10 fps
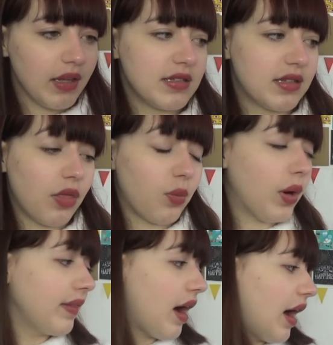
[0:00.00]
So the
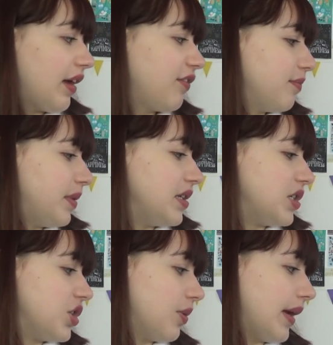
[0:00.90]
one that I've been
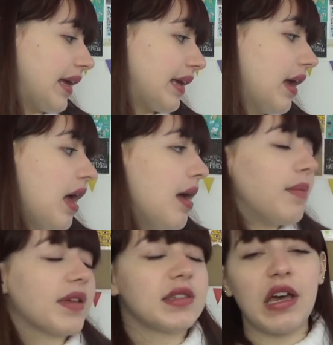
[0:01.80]
doing,
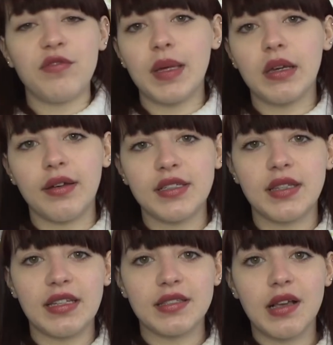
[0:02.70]
because I've been going to
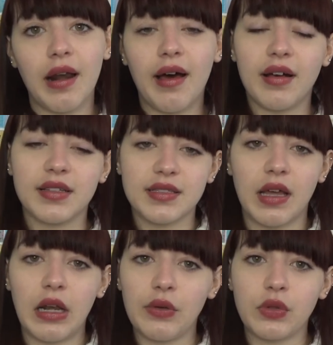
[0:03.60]
this class,
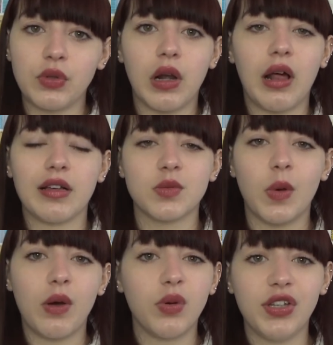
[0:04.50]
a local class
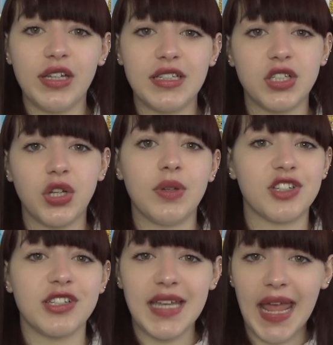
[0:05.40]
where all you need to do is
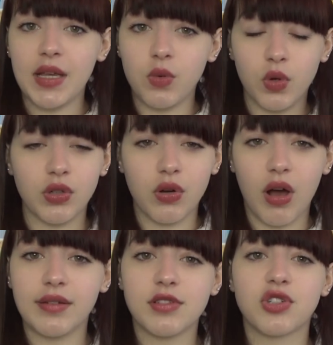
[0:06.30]
just take what you're
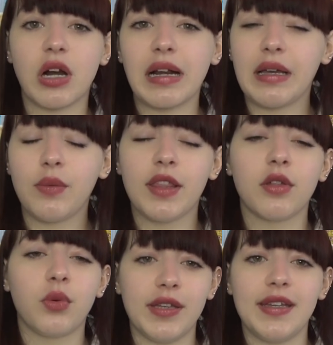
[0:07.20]
kind of struggling with or
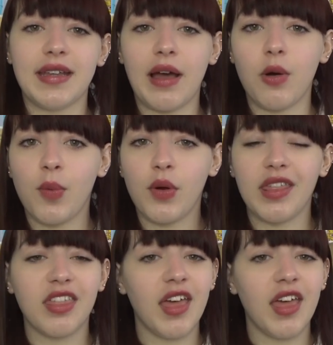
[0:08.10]
what you need help with